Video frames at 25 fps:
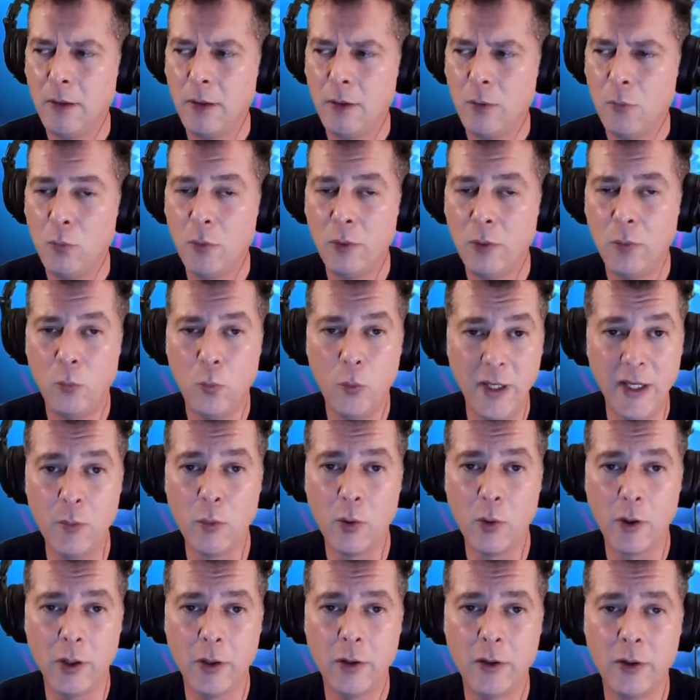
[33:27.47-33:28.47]
when we
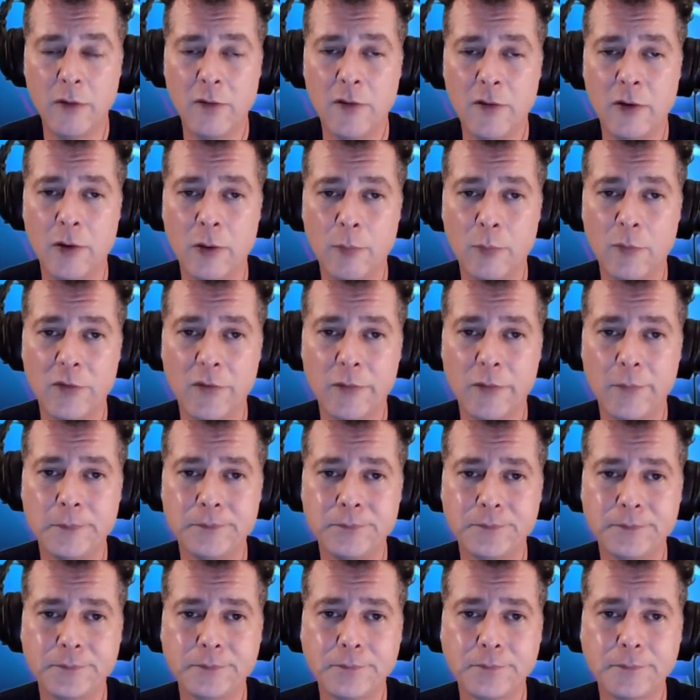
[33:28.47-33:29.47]
were on good terms.
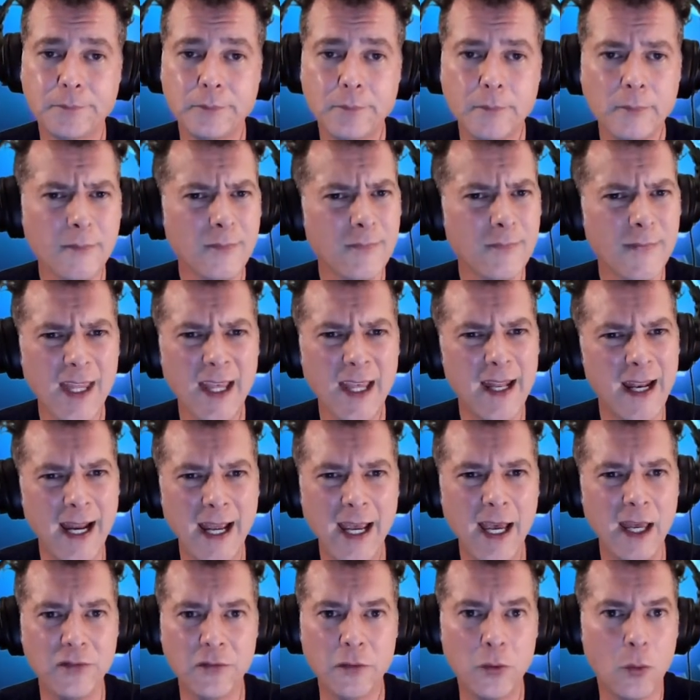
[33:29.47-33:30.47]
And I
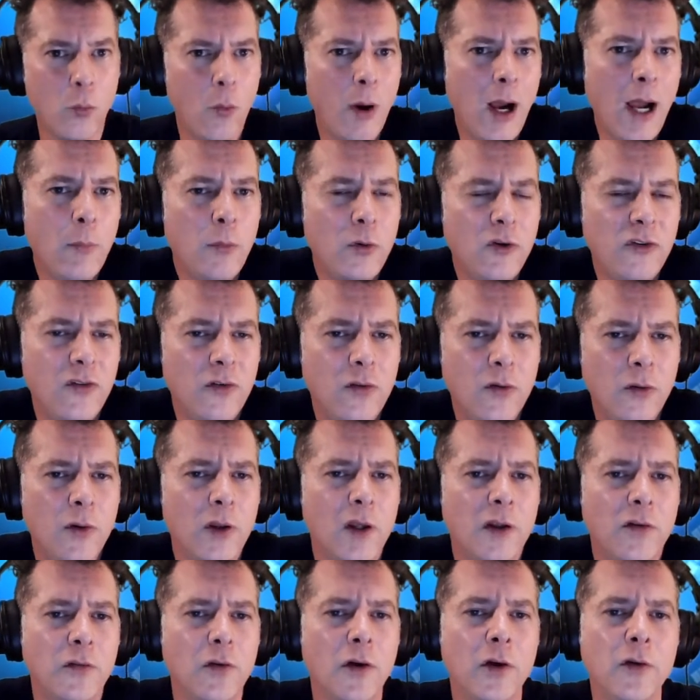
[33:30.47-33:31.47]
asked her, why would you do
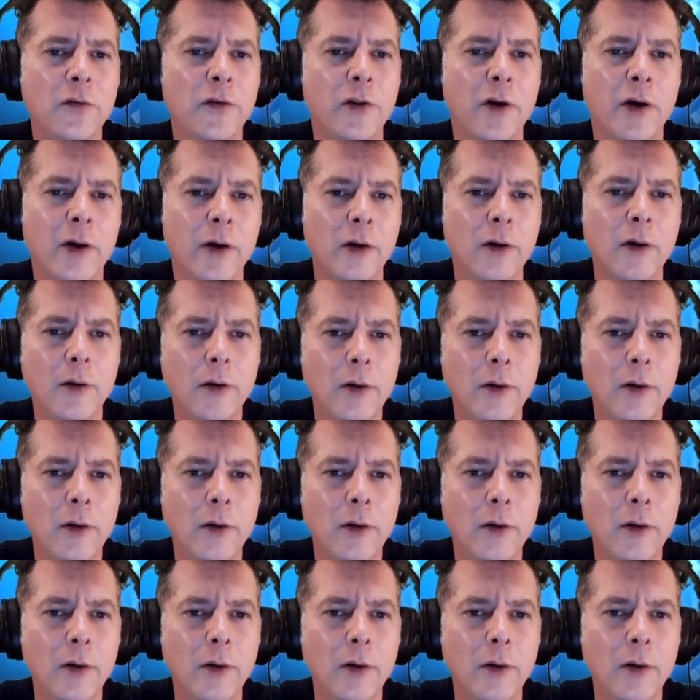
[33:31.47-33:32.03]
this? Aren't there...